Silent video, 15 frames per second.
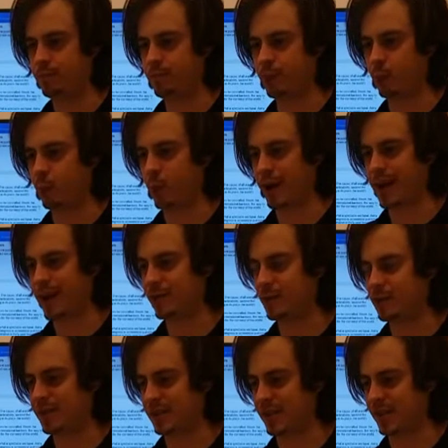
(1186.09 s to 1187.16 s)
But what have
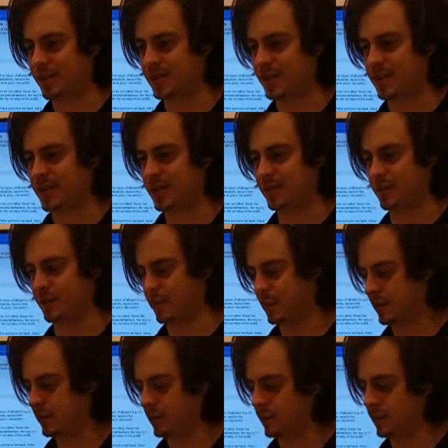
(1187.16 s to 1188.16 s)
you to substitute?